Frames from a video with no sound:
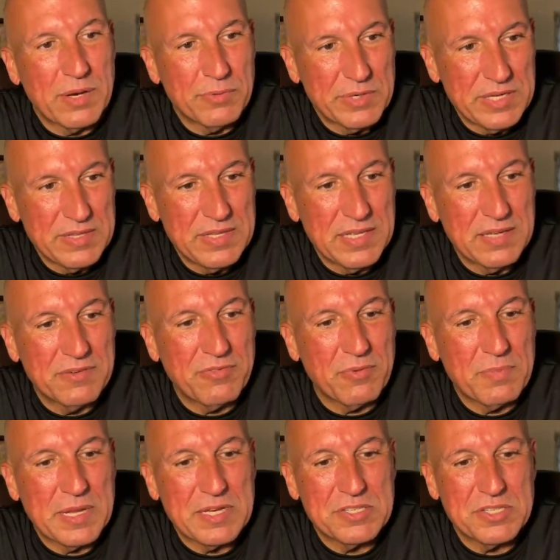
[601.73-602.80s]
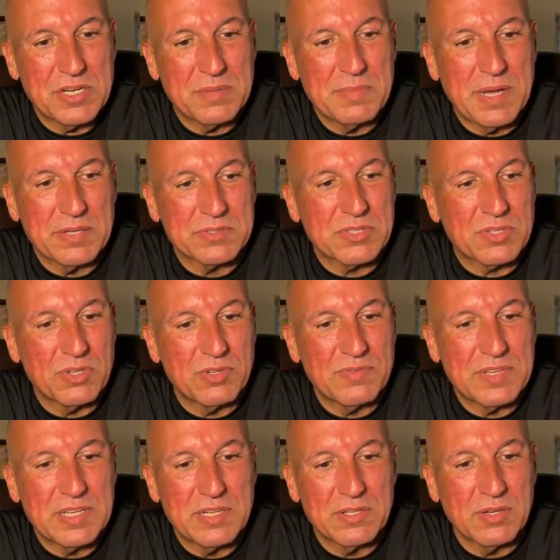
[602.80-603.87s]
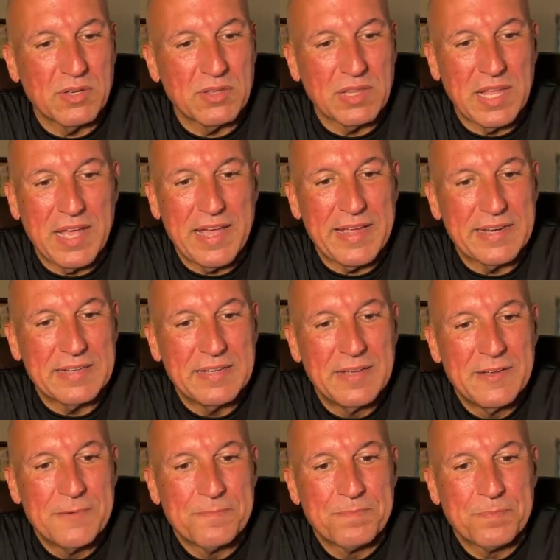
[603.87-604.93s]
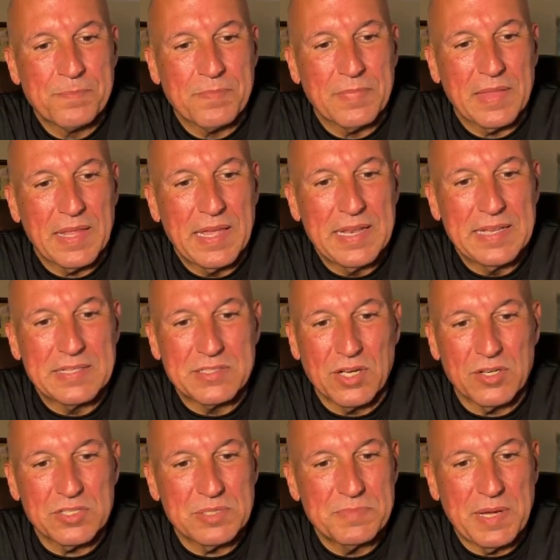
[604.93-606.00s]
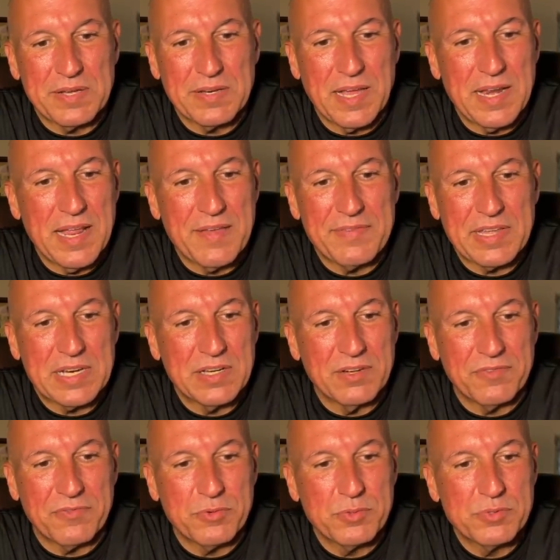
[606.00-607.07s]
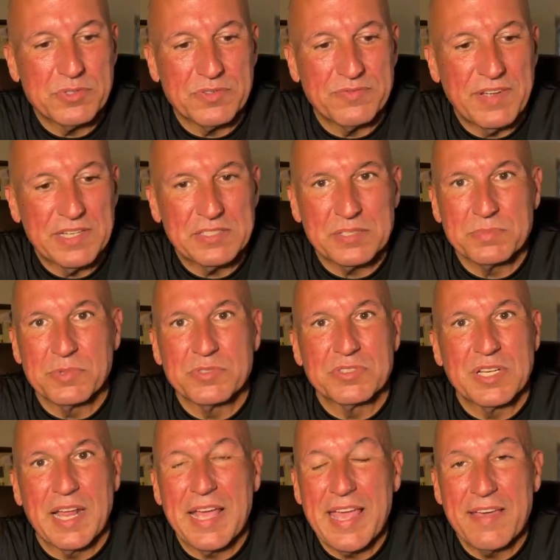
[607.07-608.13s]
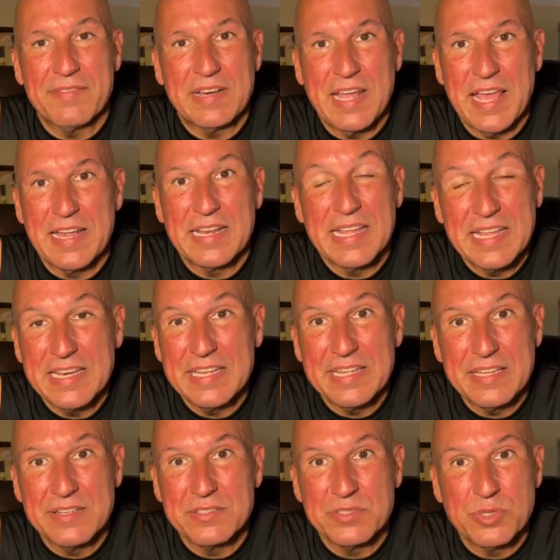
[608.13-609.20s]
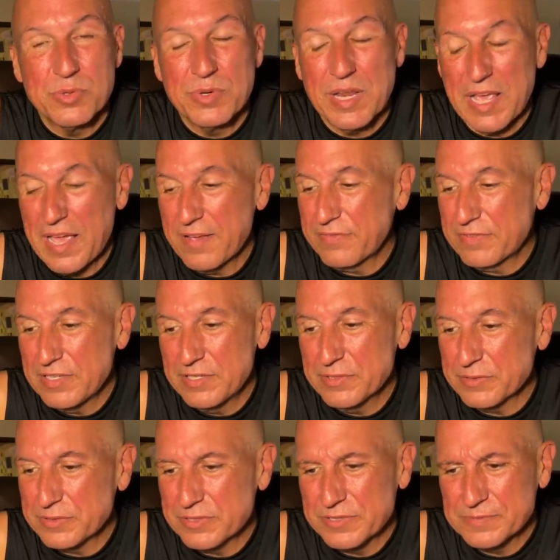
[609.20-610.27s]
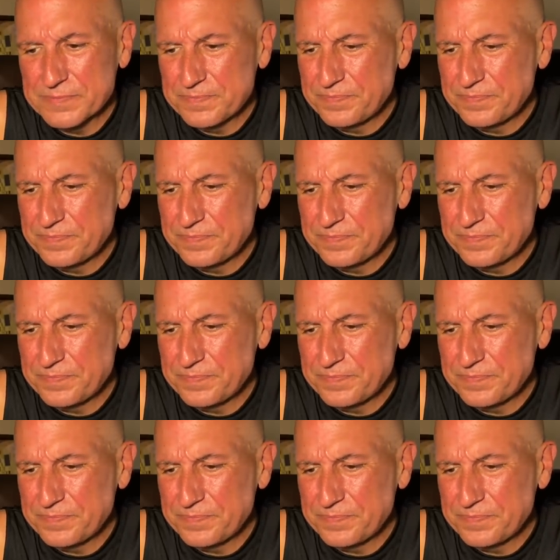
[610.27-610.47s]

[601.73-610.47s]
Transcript: I read the information about scurvy here online, and it talks about not having enough fruits or vegetables, and I haven't had any in two and a half years,